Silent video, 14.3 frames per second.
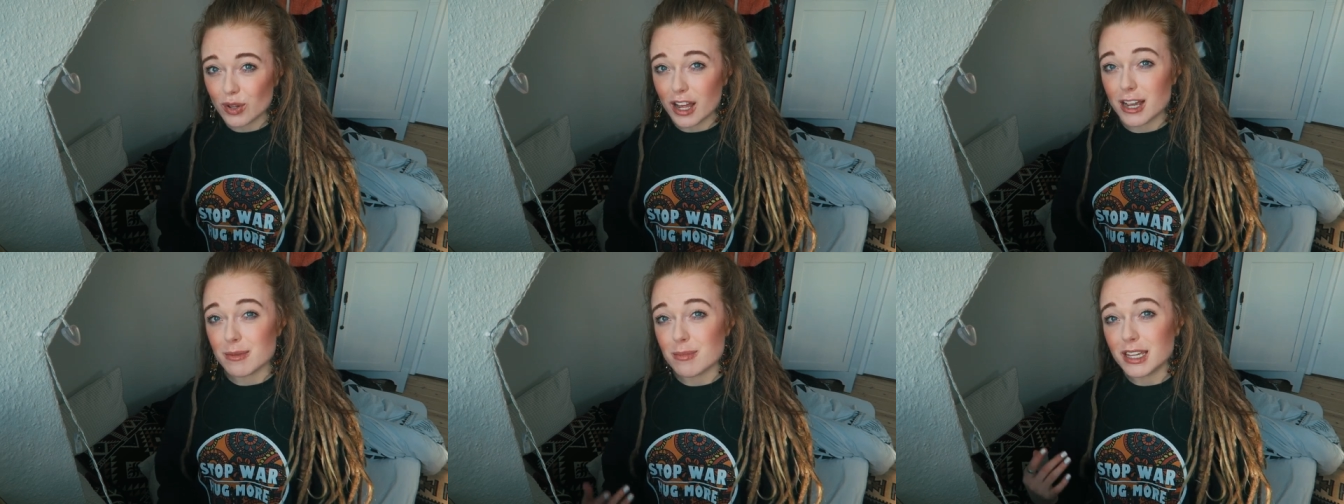
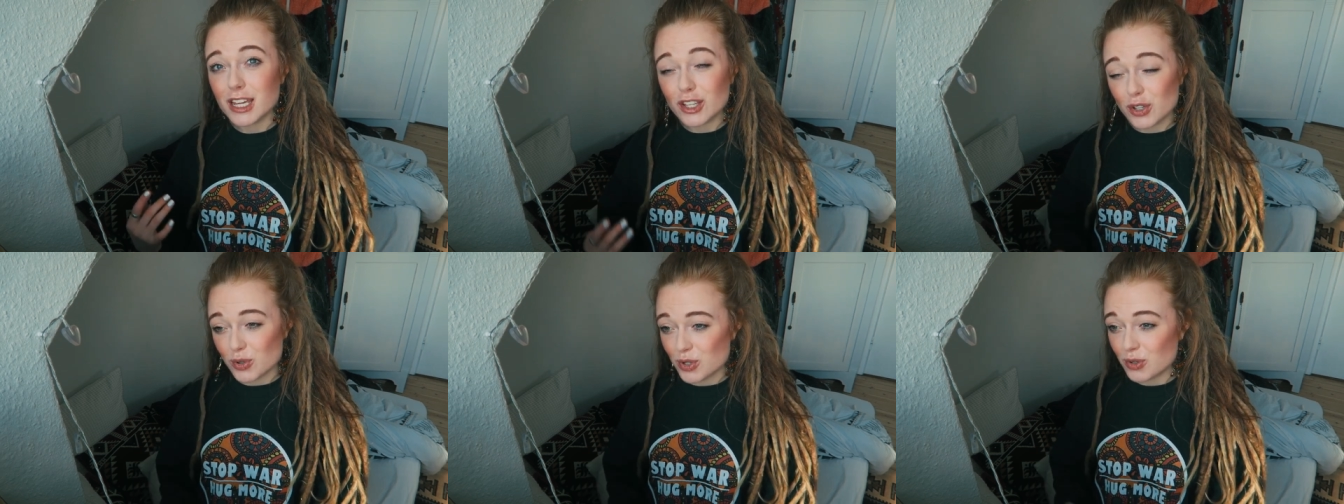like
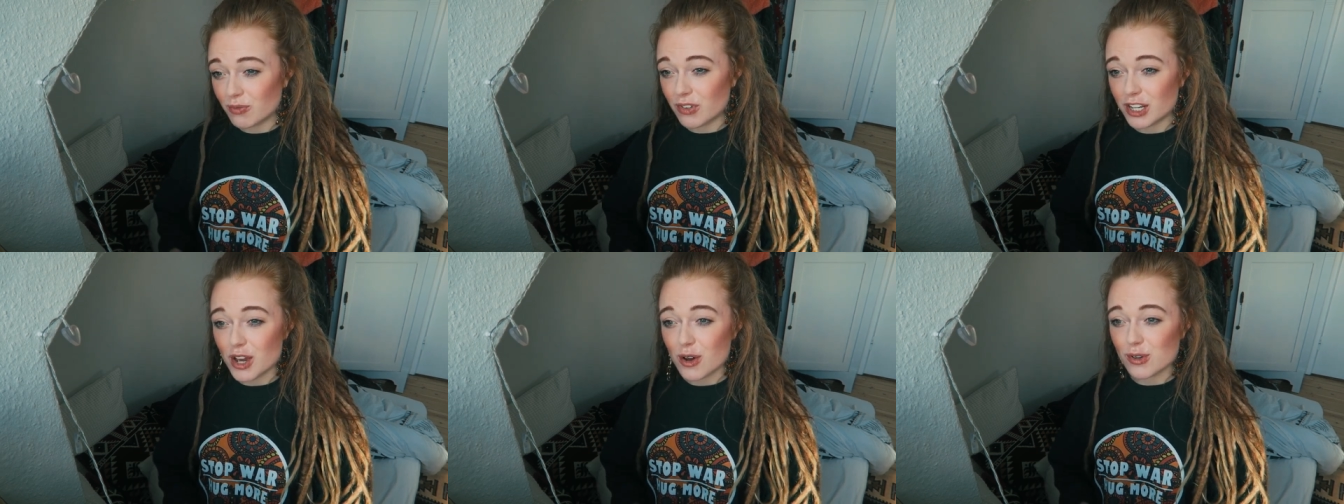making YouTube
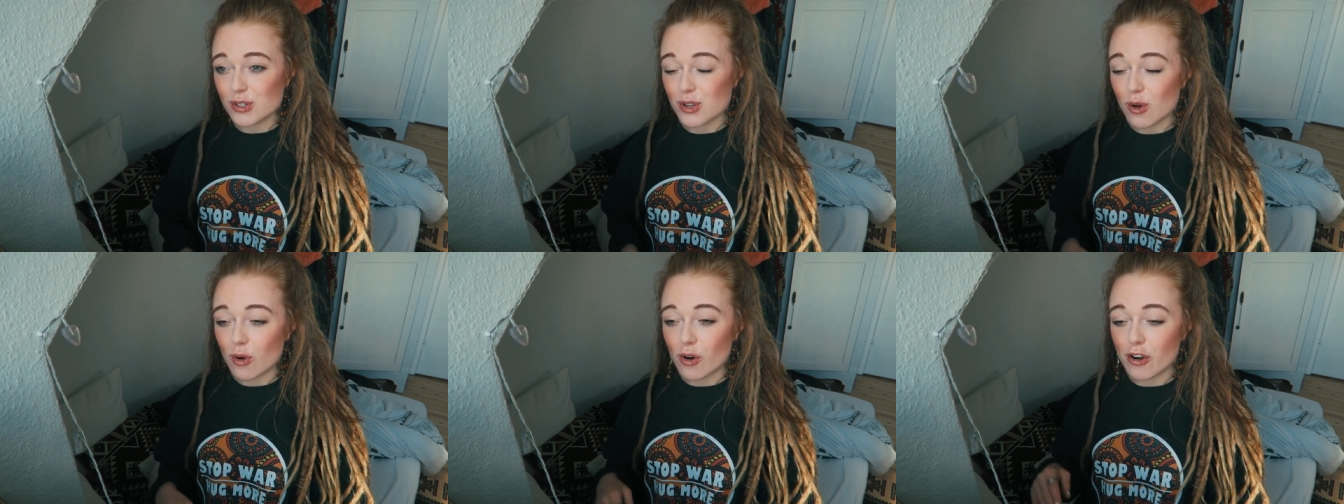
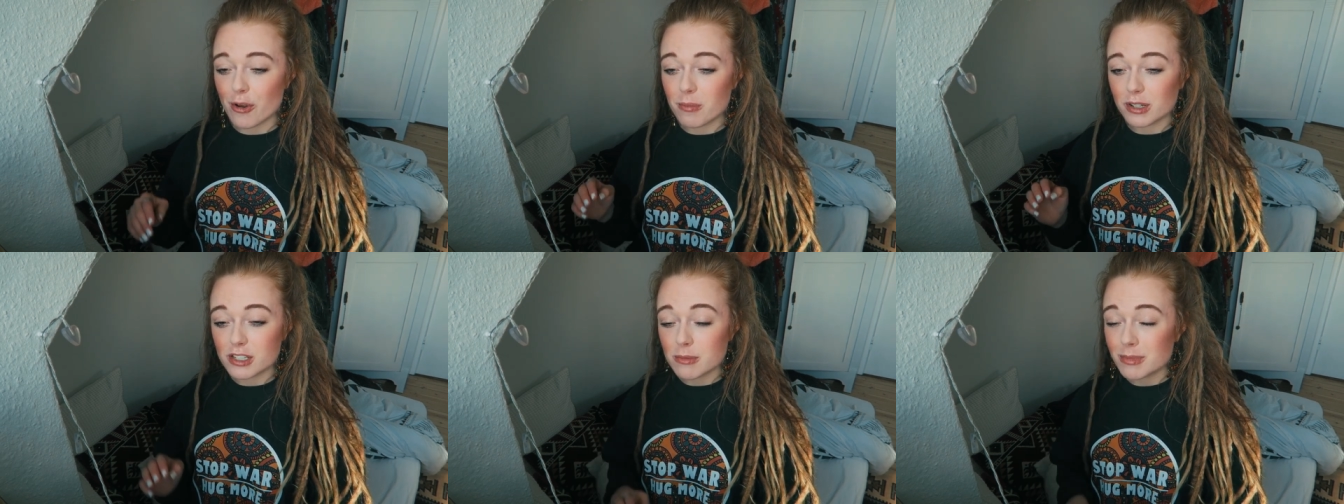videos or
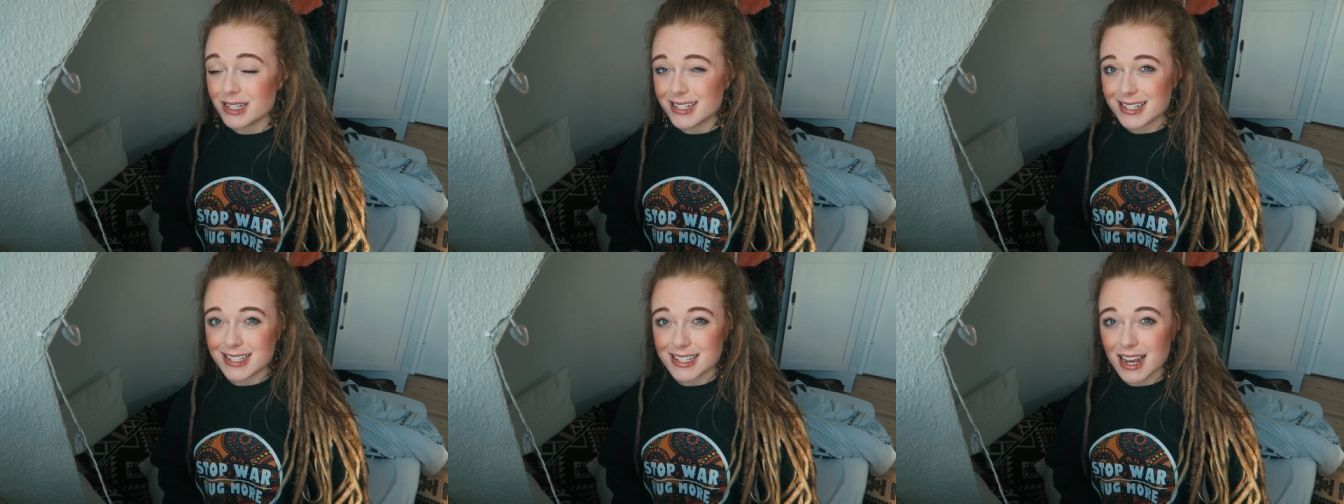
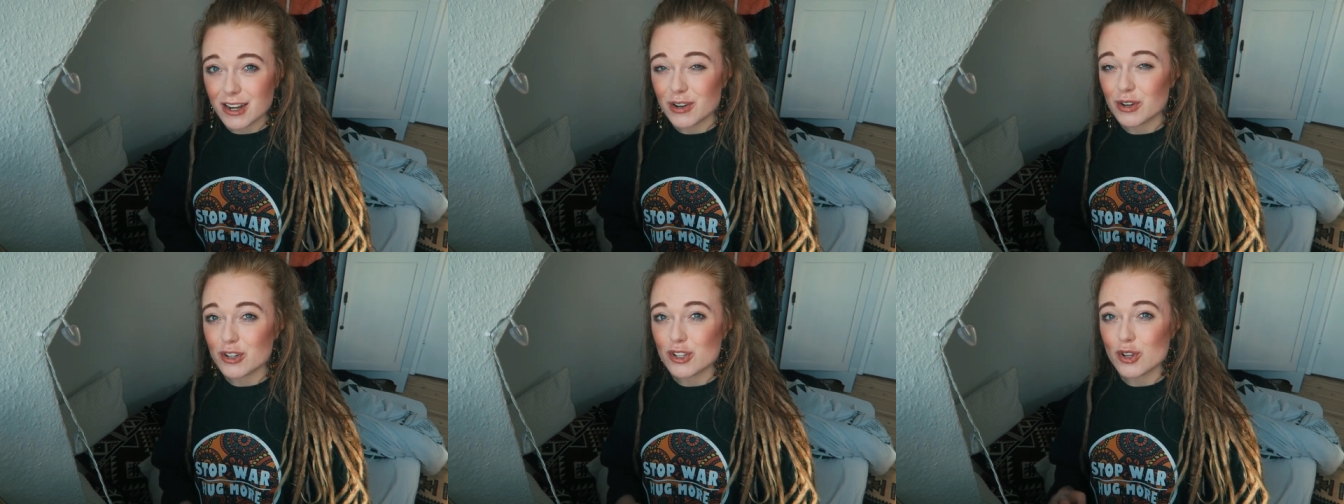multimedia
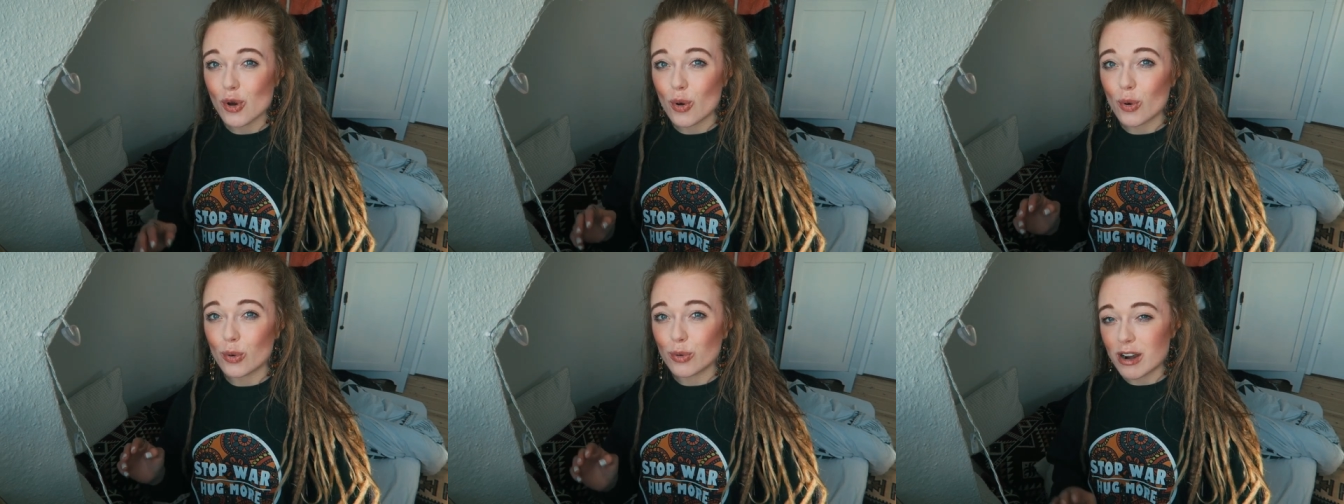designers
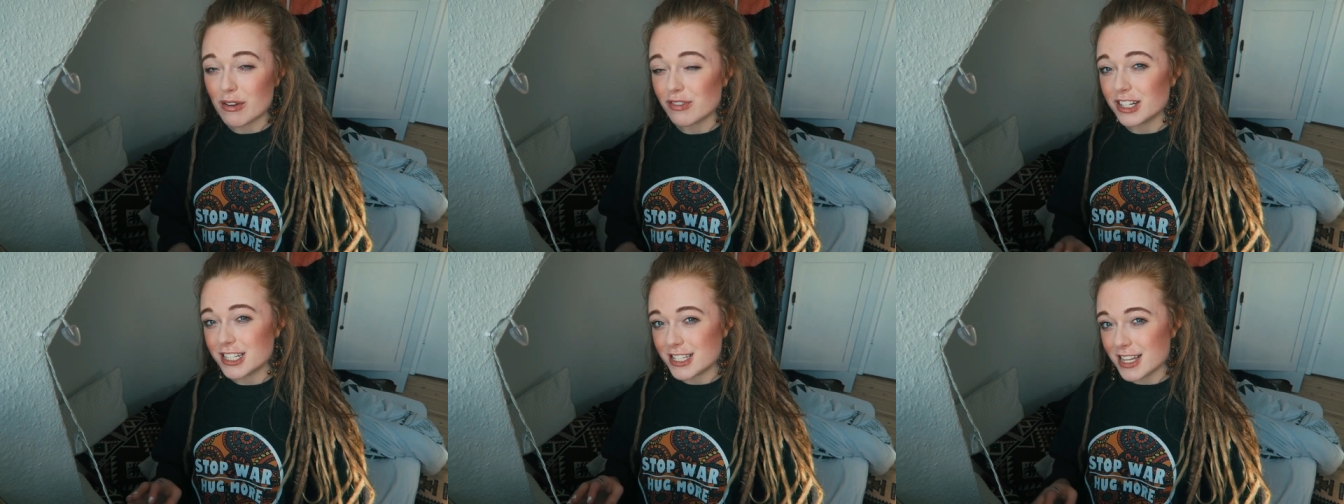or
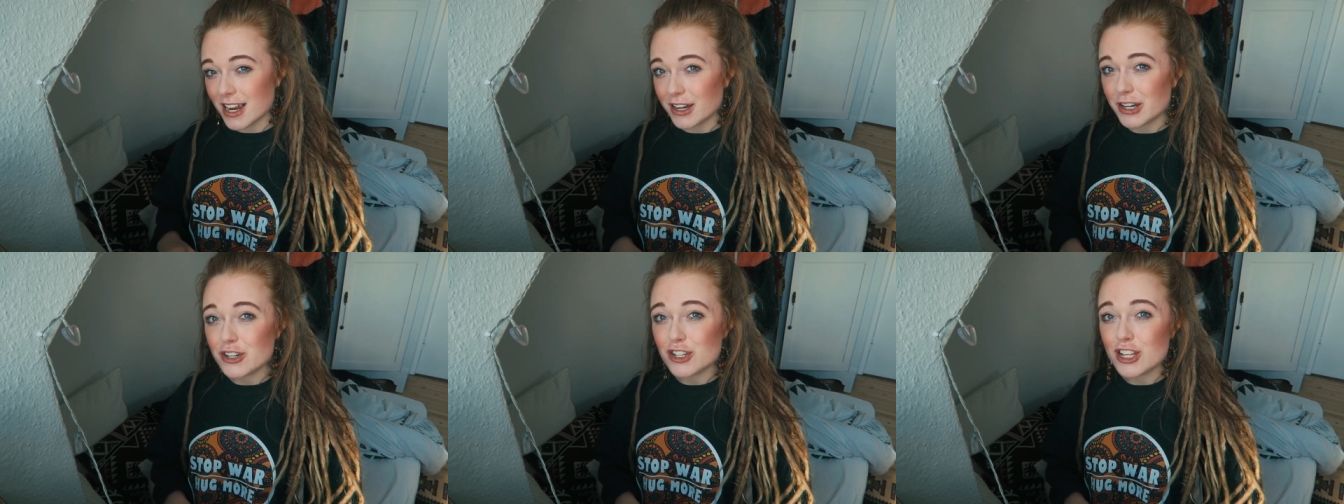graphic
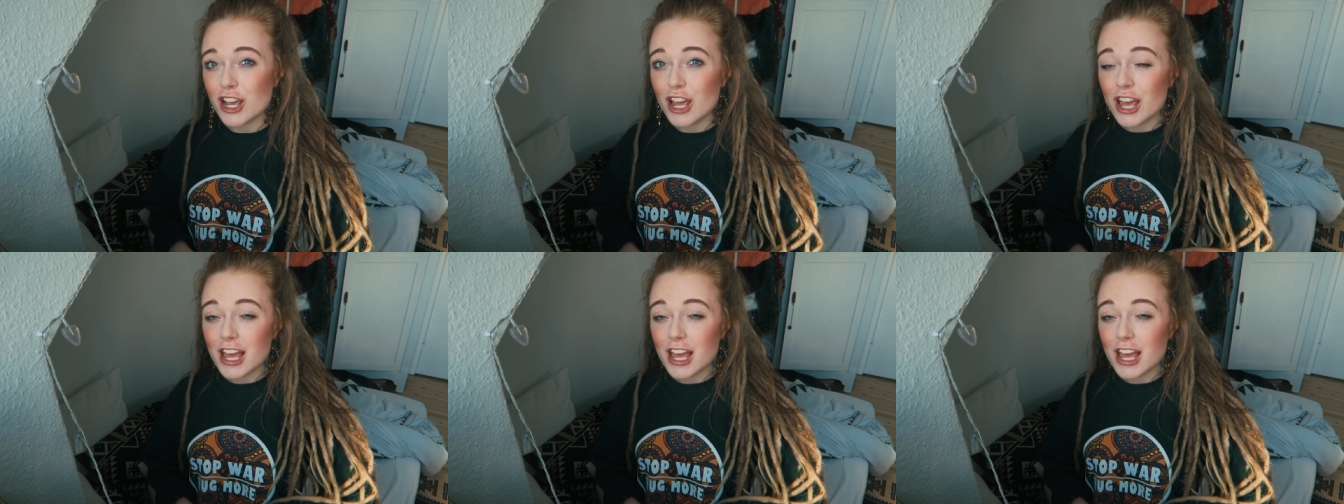designers,